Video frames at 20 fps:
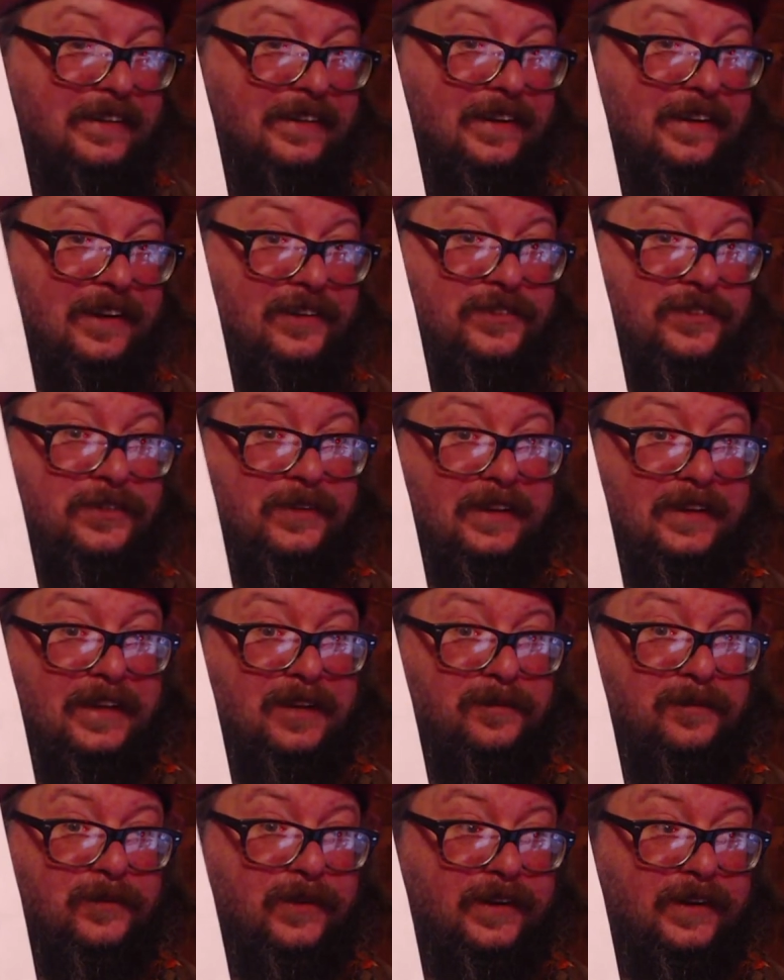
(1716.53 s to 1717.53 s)
else for the
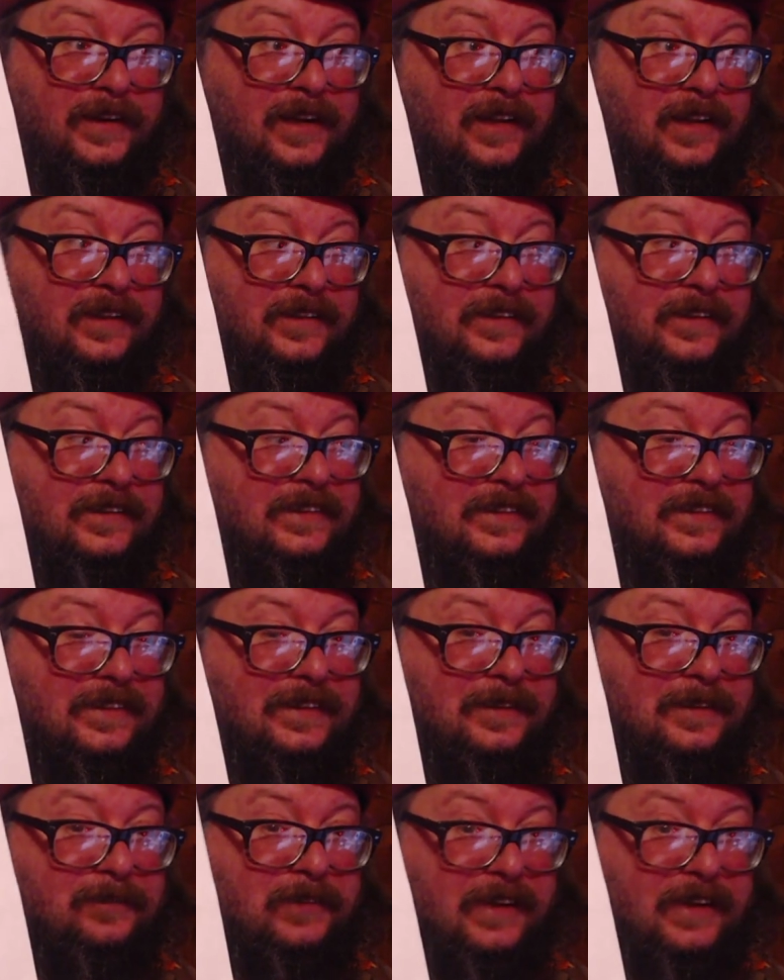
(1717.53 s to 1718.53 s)
Game Boy Color
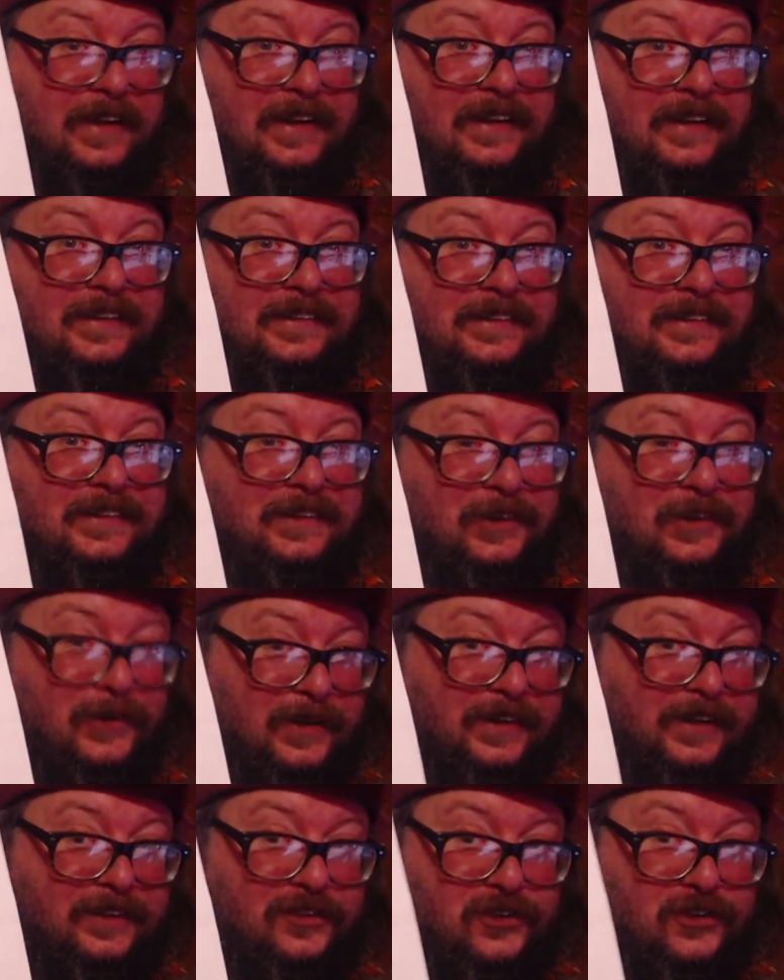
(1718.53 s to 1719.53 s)
beyond The
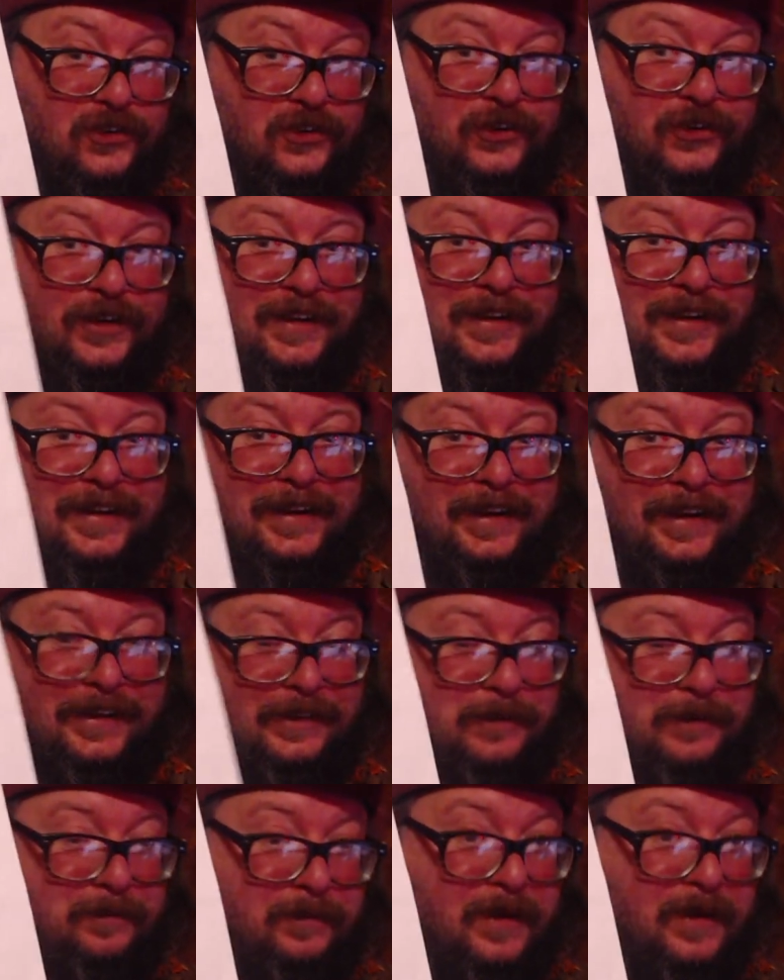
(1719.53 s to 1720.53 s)
Grinch and The
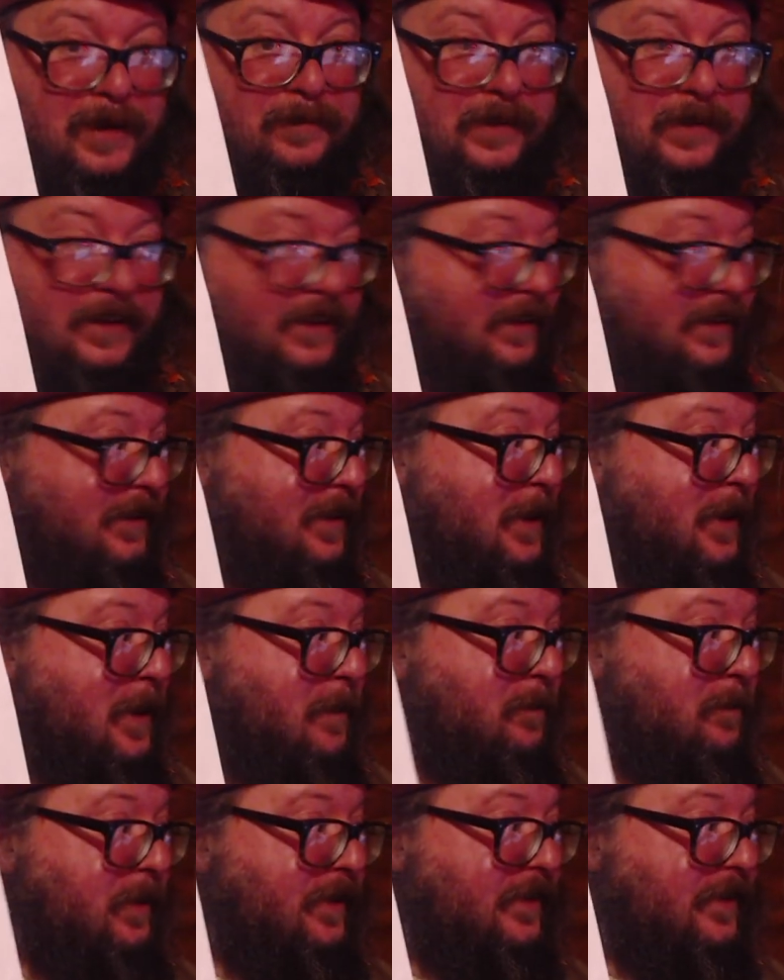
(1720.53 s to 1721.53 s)
Mummy.
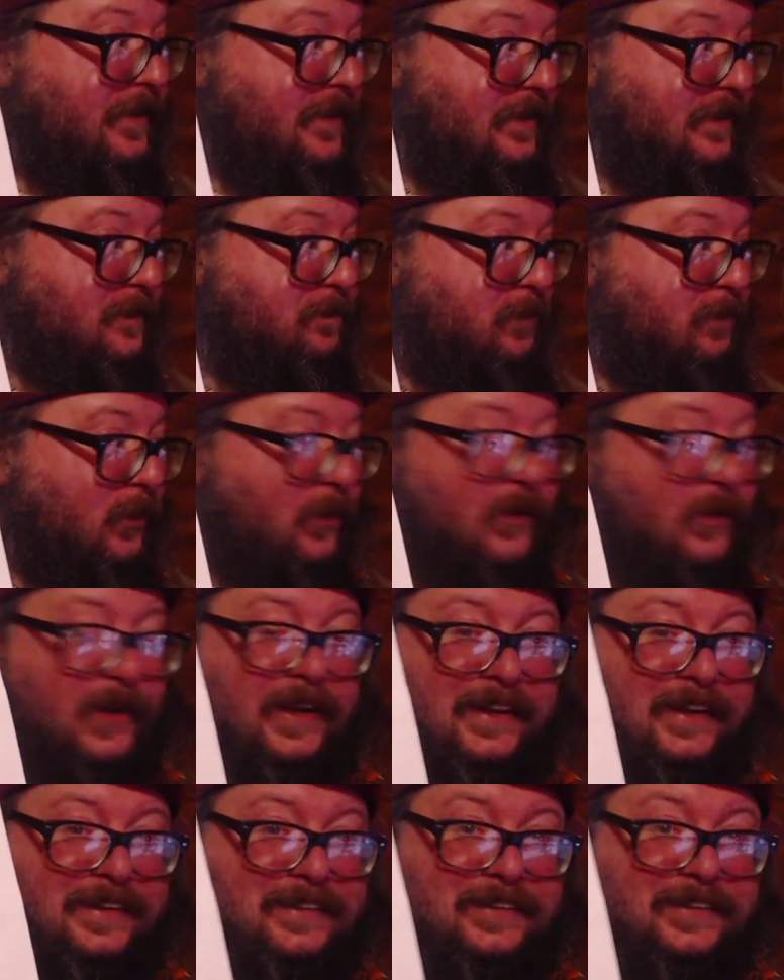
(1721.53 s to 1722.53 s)
Because, boy,
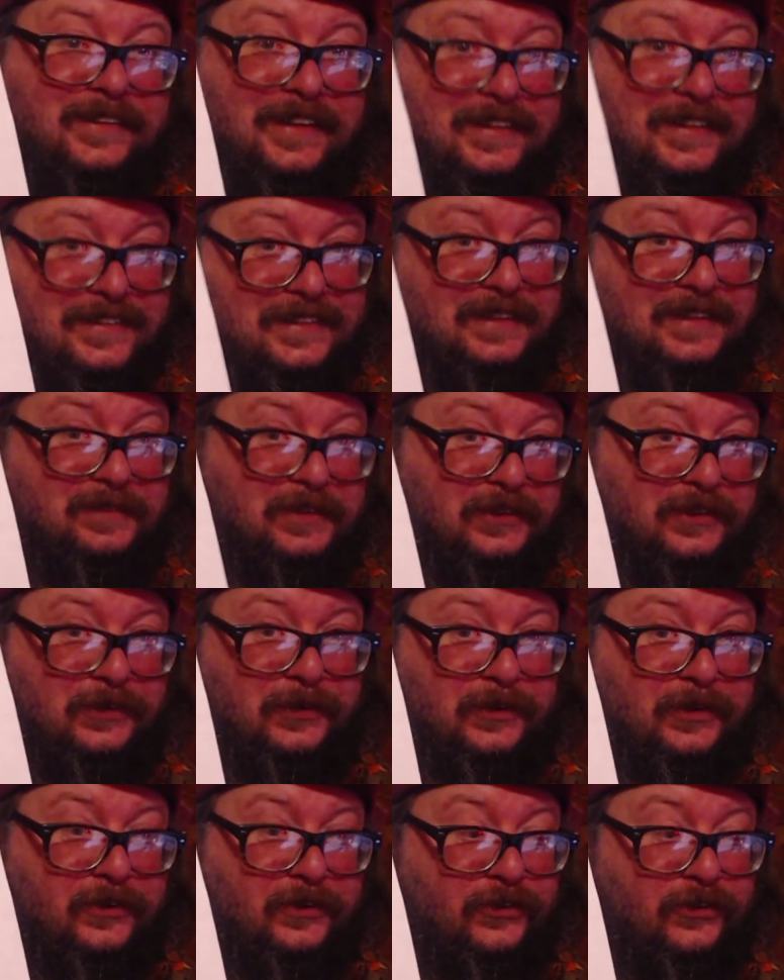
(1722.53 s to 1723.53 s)
do they seem to do a
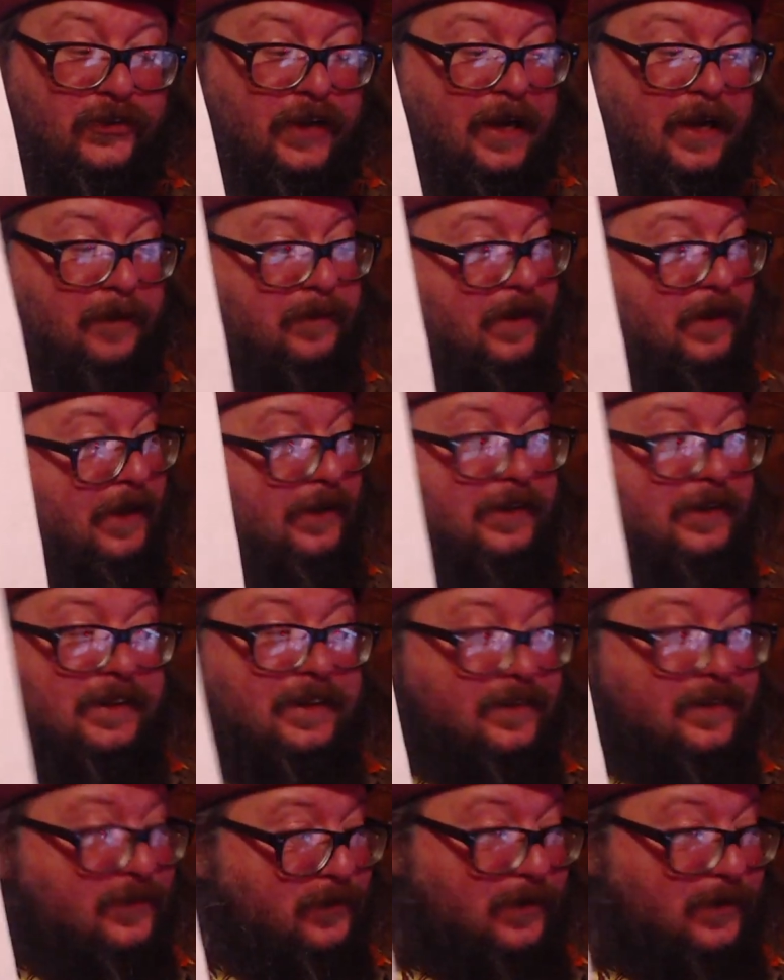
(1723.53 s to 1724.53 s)
good job. And
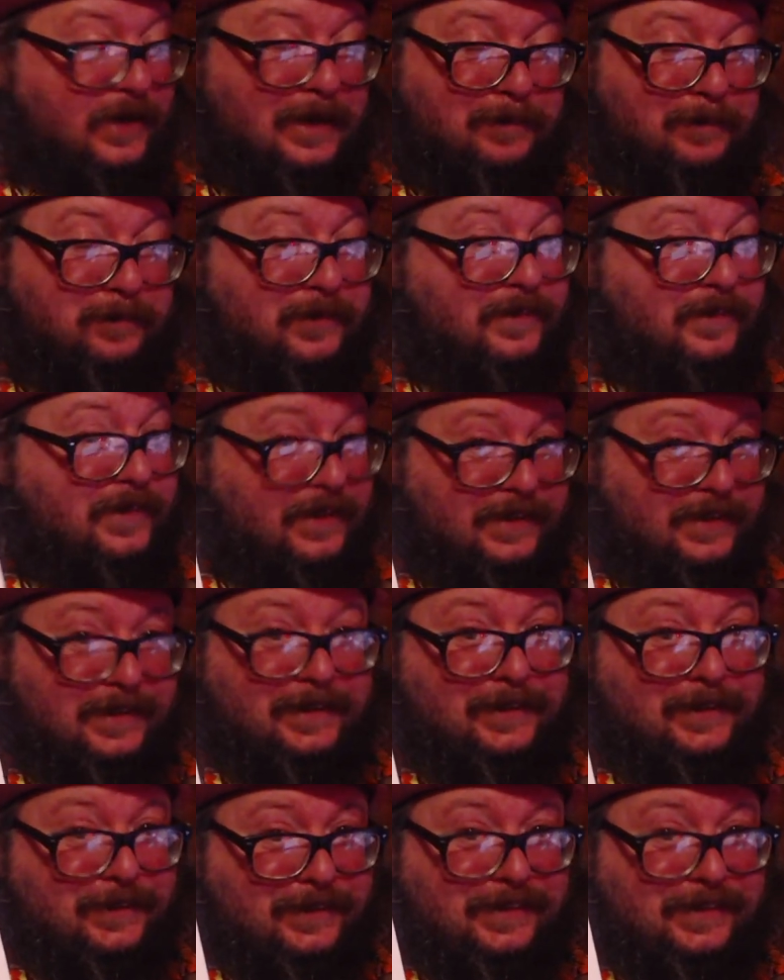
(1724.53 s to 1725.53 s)
this one in particular.
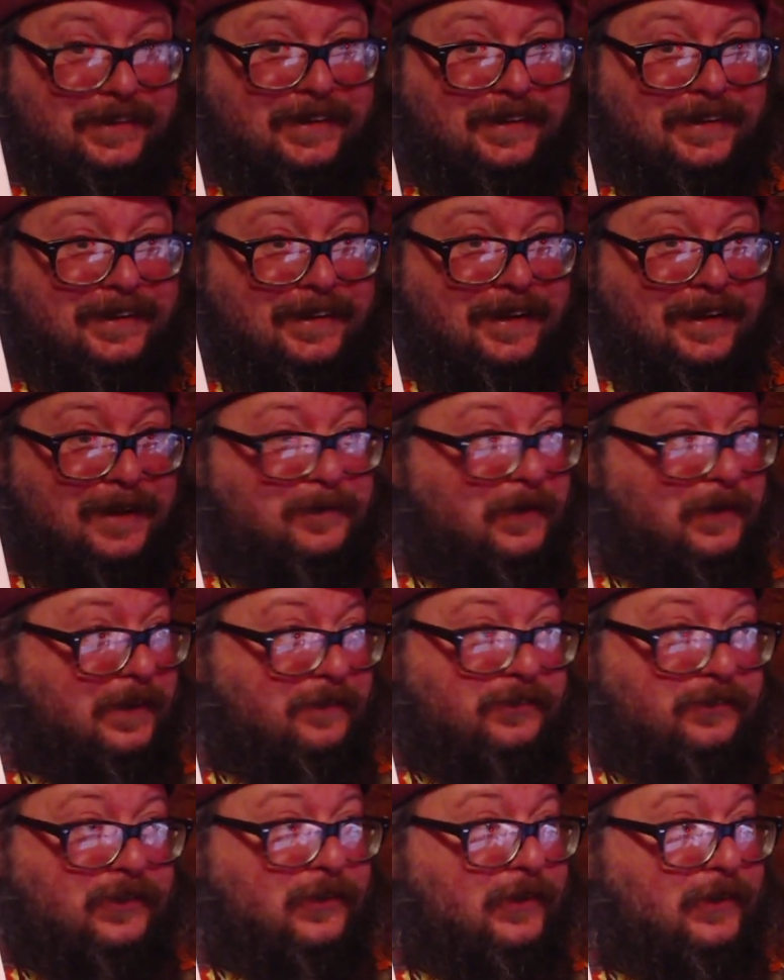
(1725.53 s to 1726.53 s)
I mean, if
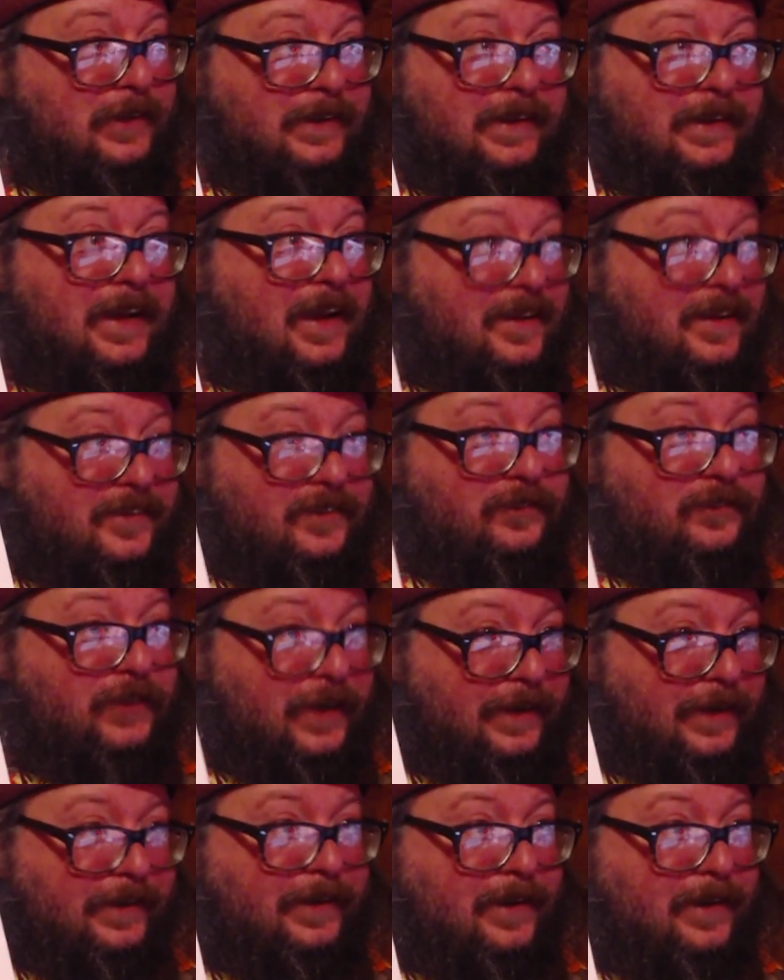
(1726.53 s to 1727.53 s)
you're into
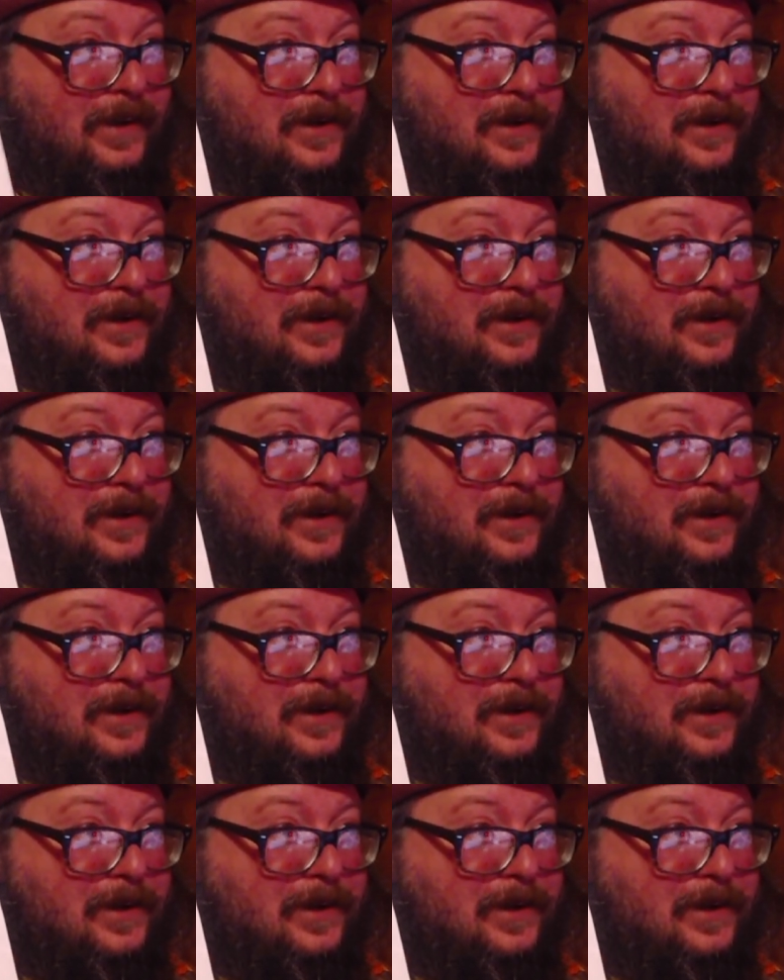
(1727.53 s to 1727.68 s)
Castlevania,